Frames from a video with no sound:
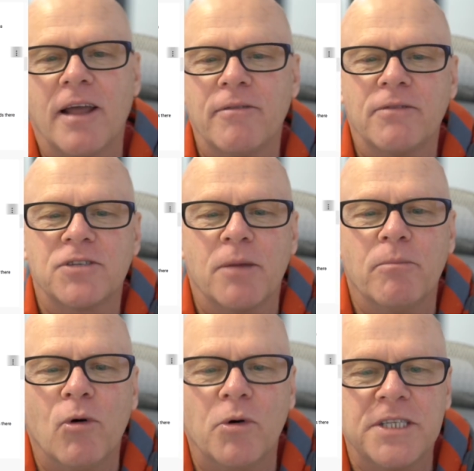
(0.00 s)
I'd love it if
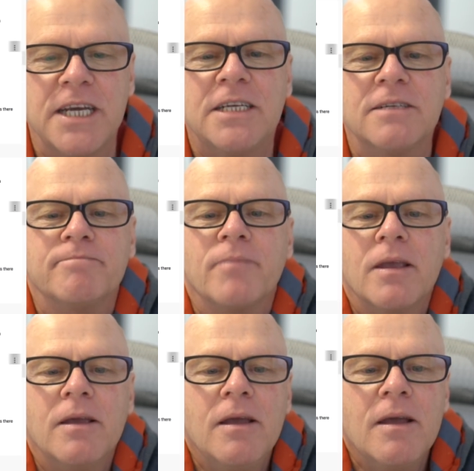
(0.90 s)
some more did.
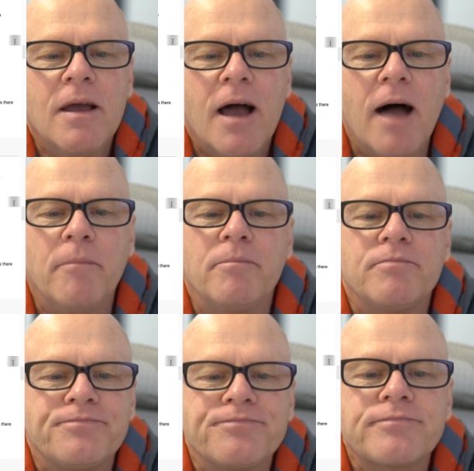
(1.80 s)

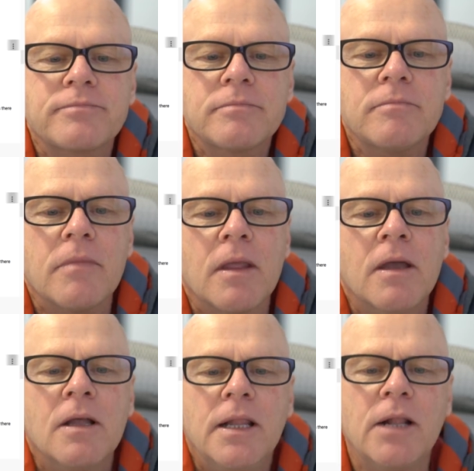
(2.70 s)
Um,
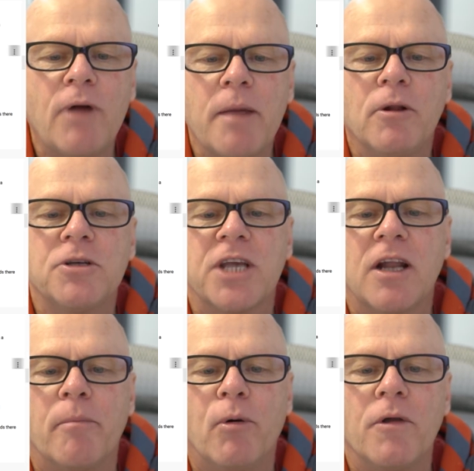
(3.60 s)
Little Ray Blue
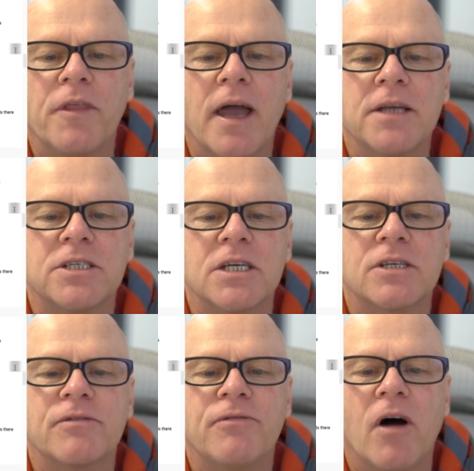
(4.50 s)
said, I bought the
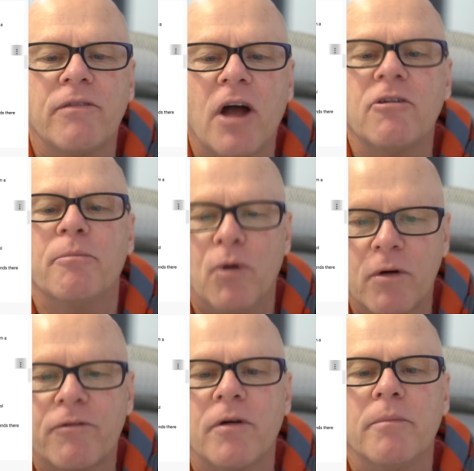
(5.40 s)
A6 500
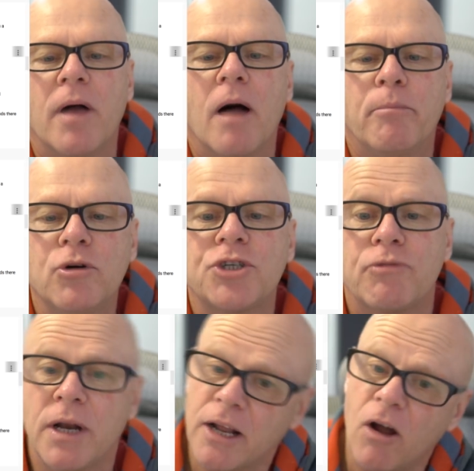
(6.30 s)
book from uh,
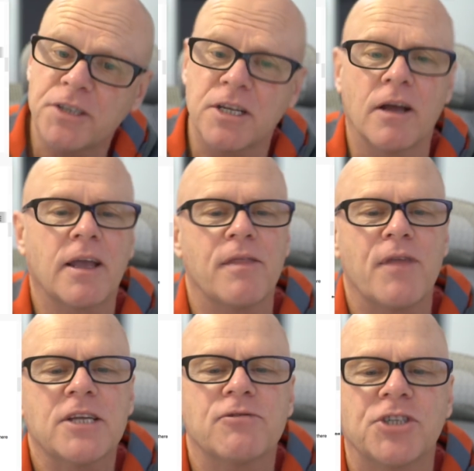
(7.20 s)
Busch. Really liked it. Okay,
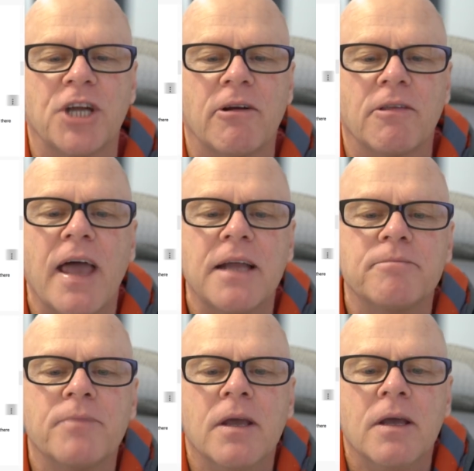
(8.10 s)
thanks for sharing
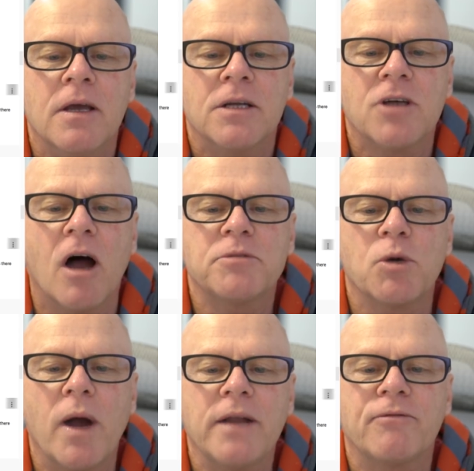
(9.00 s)
that. Time
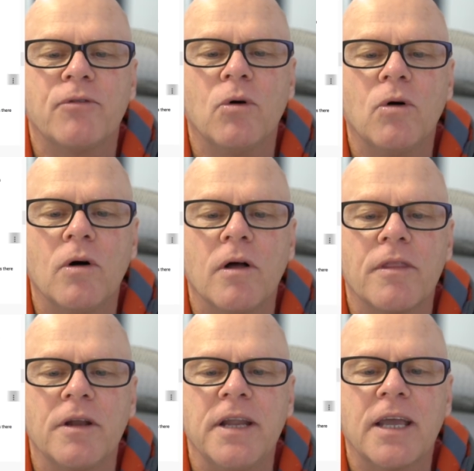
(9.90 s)
to wait
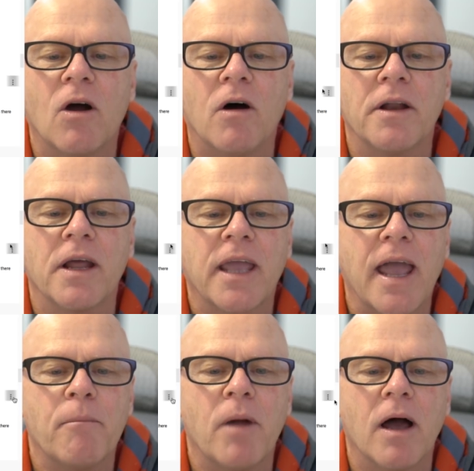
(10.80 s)
for the Nikon
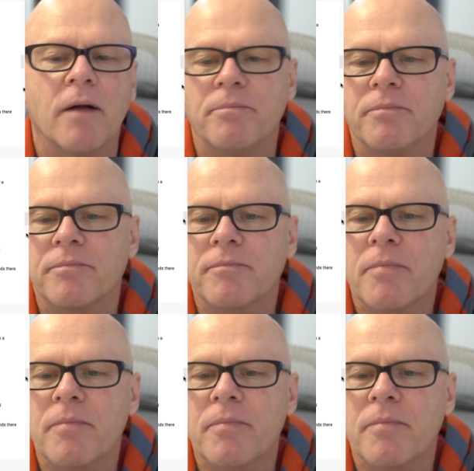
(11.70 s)
camera.